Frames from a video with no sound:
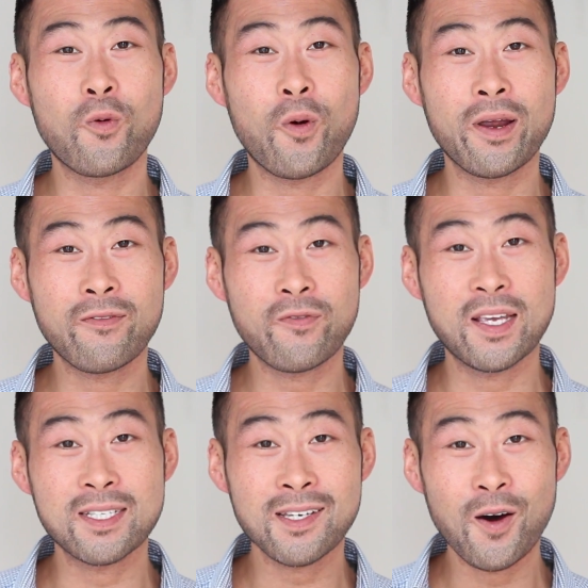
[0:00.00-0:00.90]
avoid
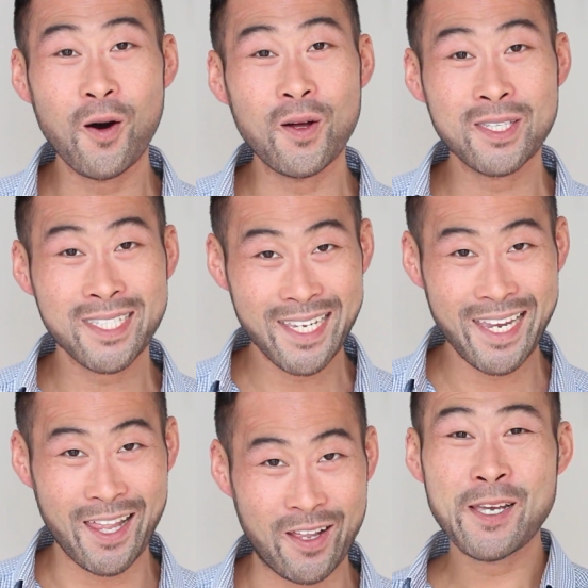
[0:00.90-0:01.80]
fees
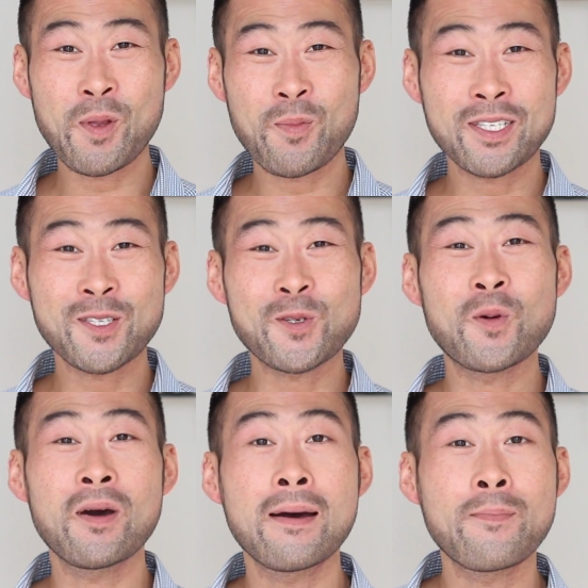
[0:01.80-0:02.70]
altogether. Tip number
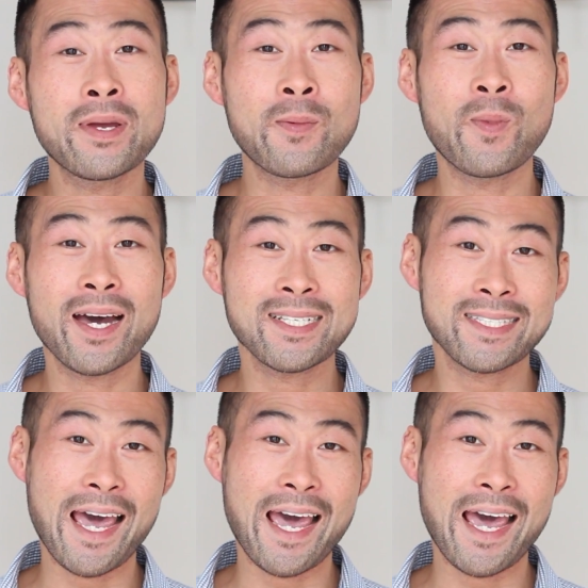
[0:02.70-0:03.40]
2, minimize